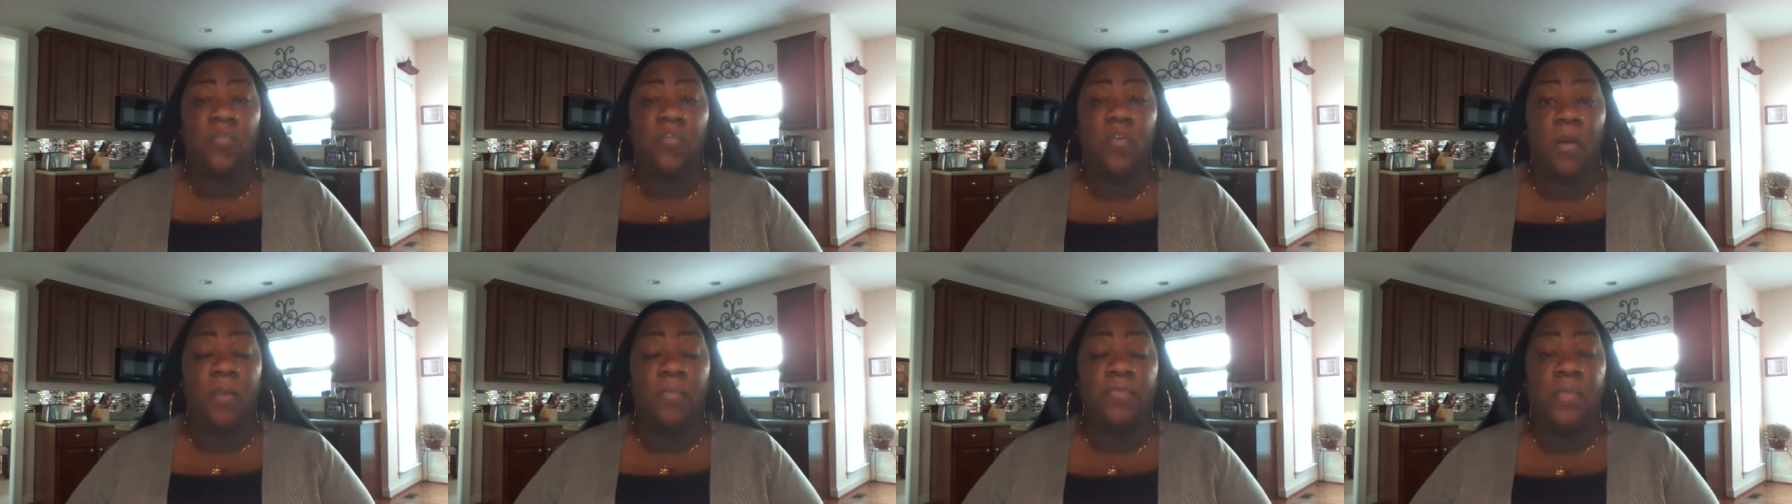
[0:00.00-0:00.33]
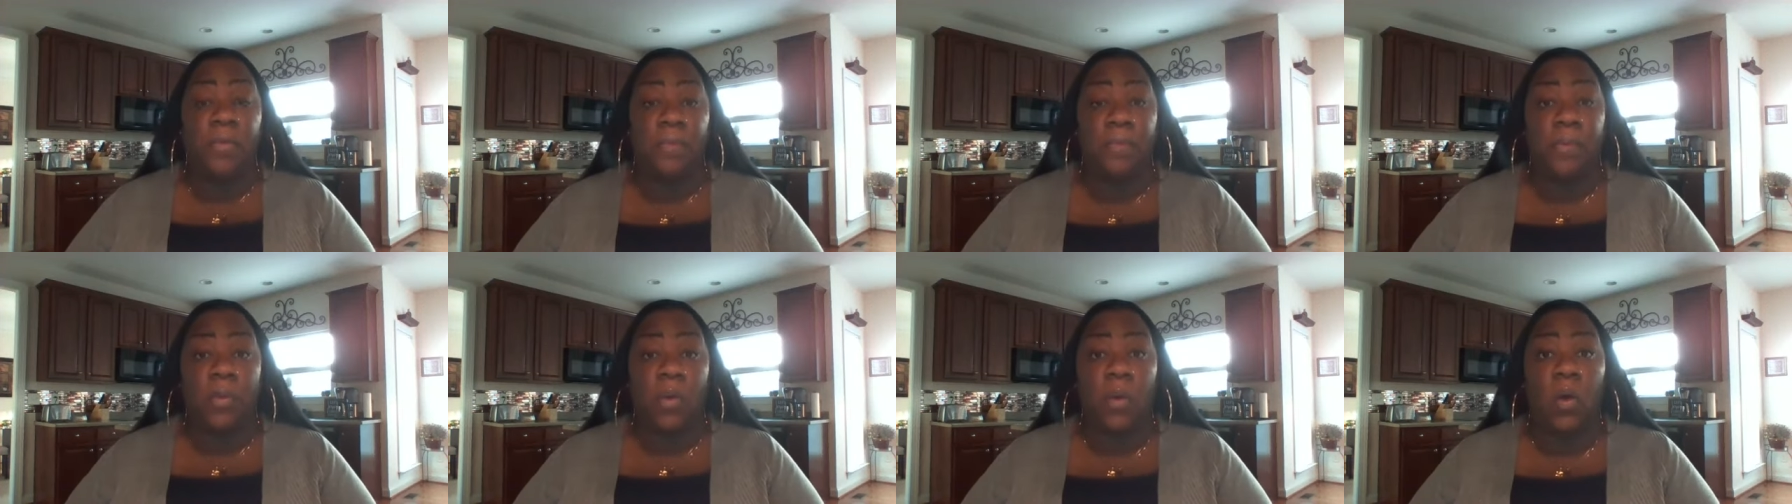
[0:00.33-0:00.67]

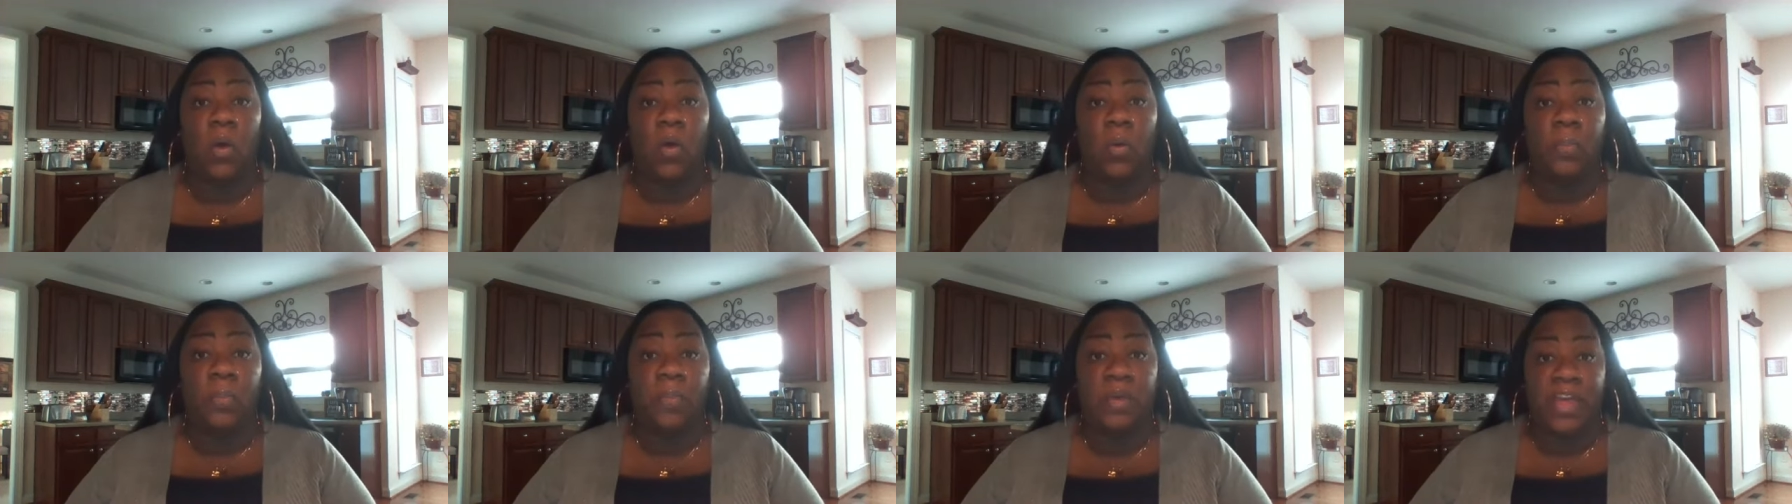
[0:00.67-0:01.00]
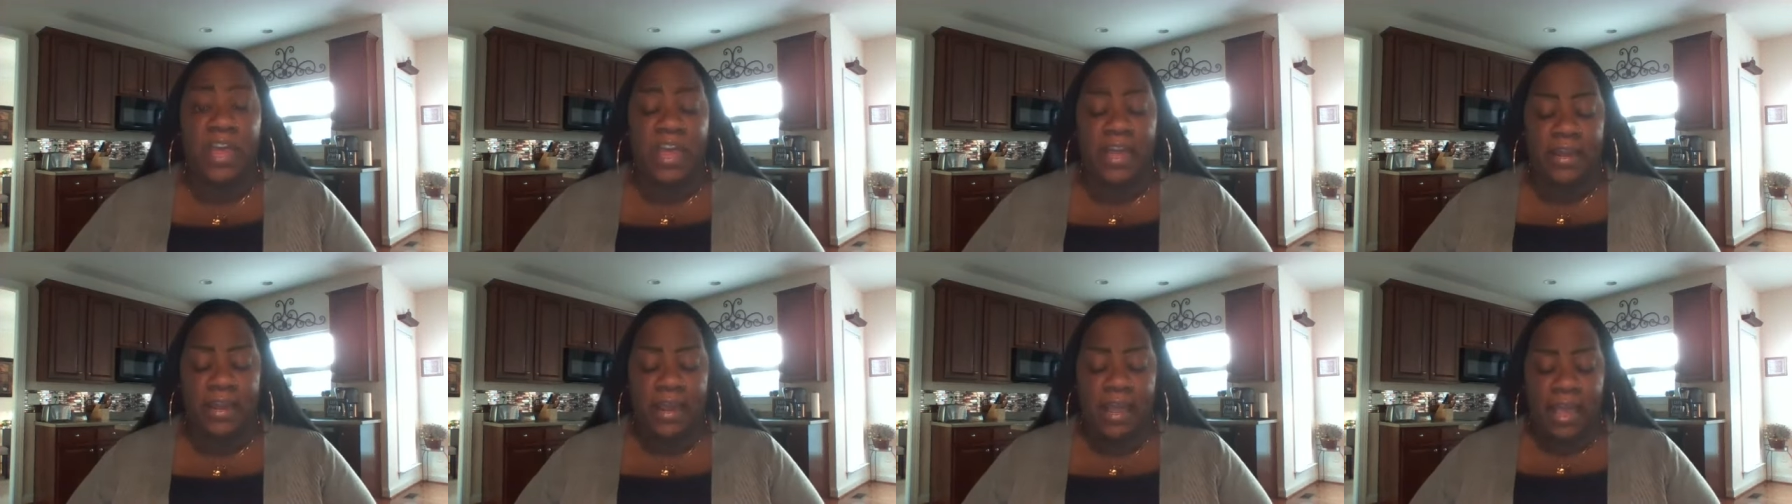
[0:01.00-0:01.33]
from the
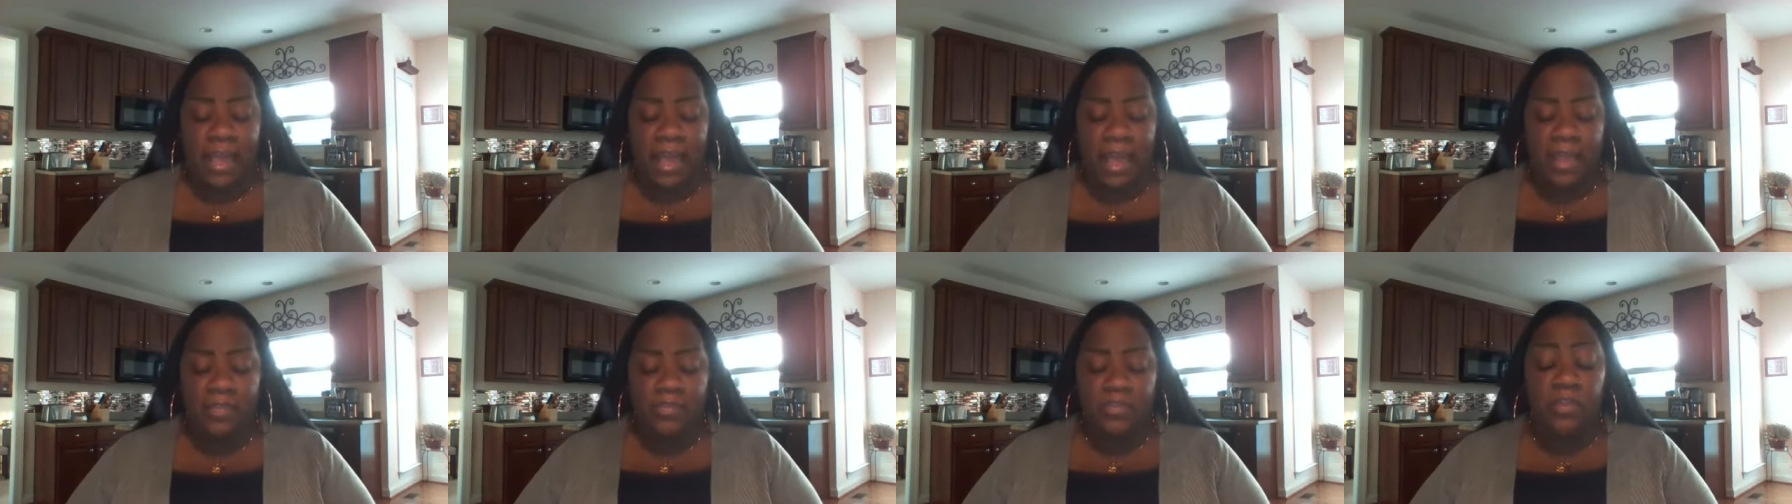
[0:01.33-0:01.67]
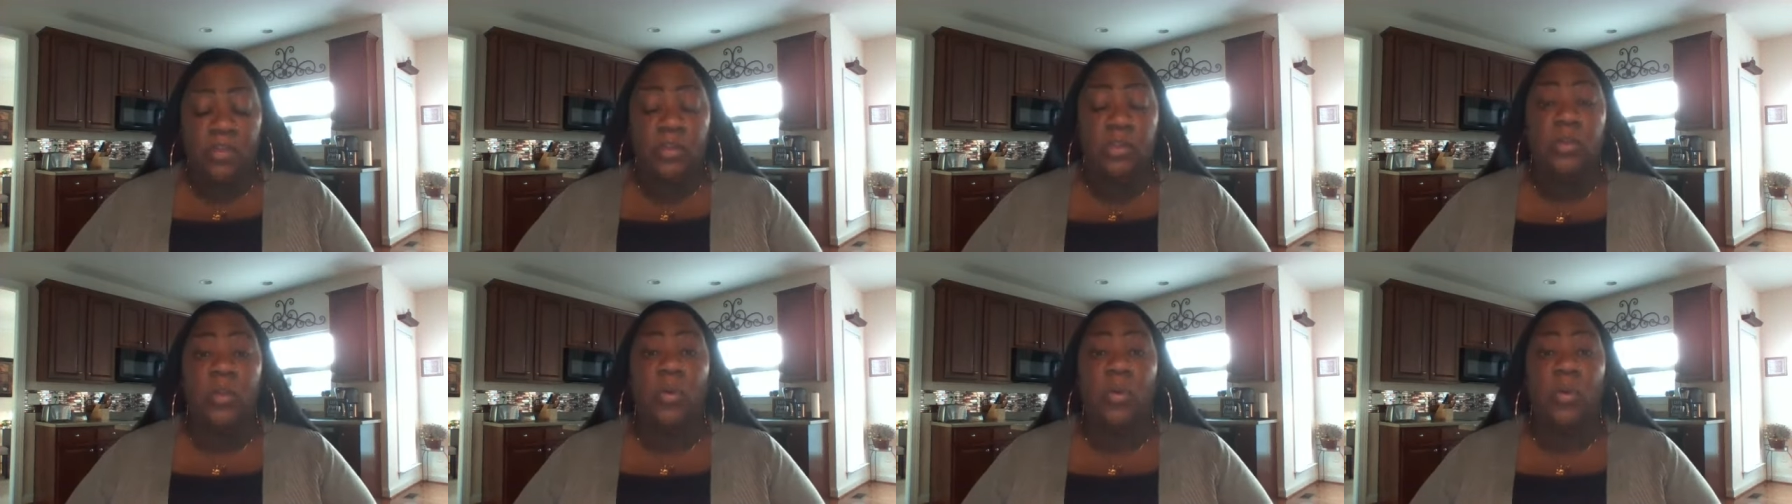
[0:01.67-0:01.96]
pulpit, and the